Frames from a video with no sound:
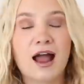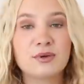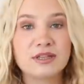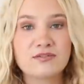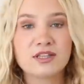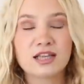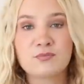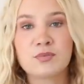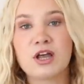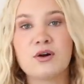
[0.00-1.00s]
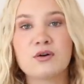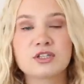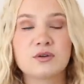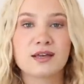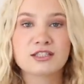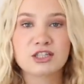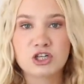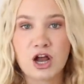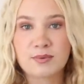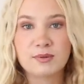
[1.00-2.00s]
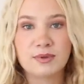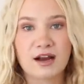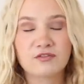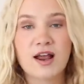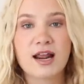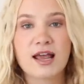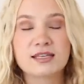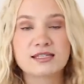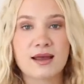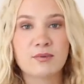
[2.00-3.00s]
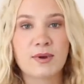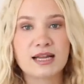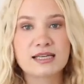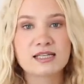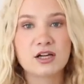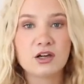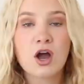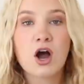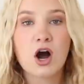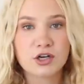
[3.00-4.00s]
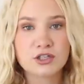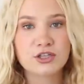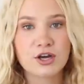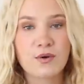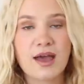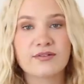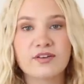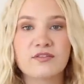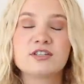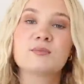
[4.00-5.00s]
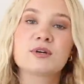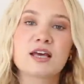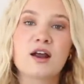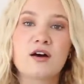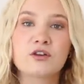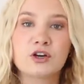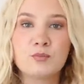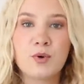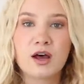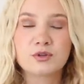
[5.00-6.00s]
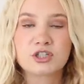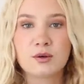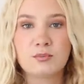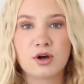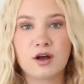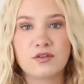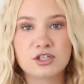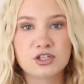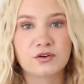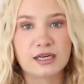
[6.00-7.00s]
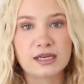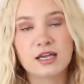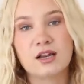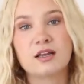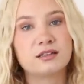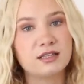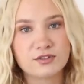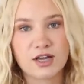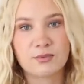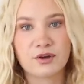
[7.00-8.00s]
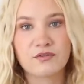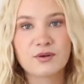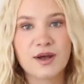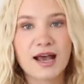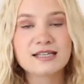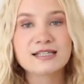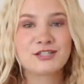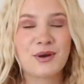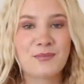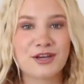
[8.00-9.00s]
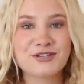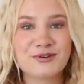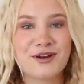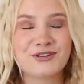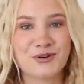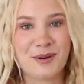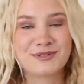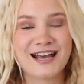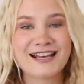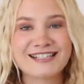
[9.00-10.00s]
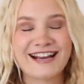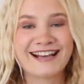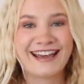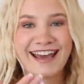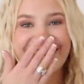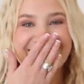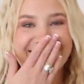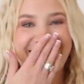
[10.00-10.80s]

I will leave the link below so you guys can shop the Black Friday and Cyber Monday sale. Also, I have a 15% off coupon, which I'll put on the screen and leave down below for you guys. So I'm gonna do a drop test, and I can't